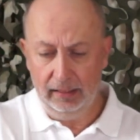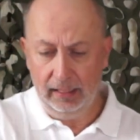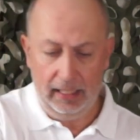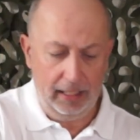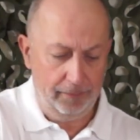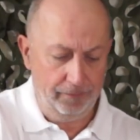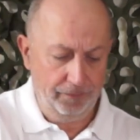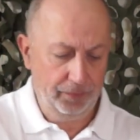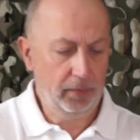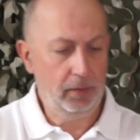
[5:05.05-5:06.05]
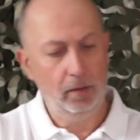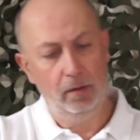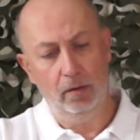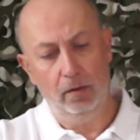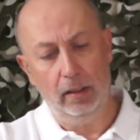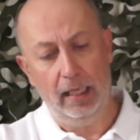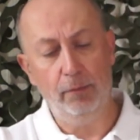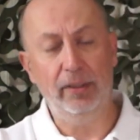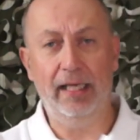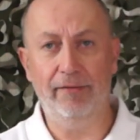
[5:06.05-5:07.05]
And
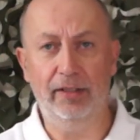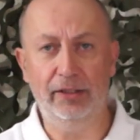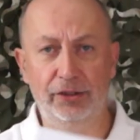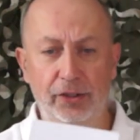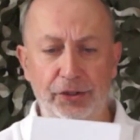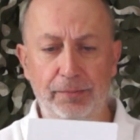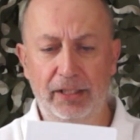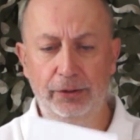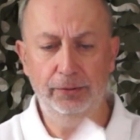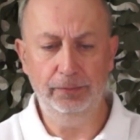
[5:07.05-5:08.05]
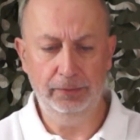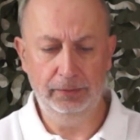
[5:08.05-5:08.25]
we have an instruction manual,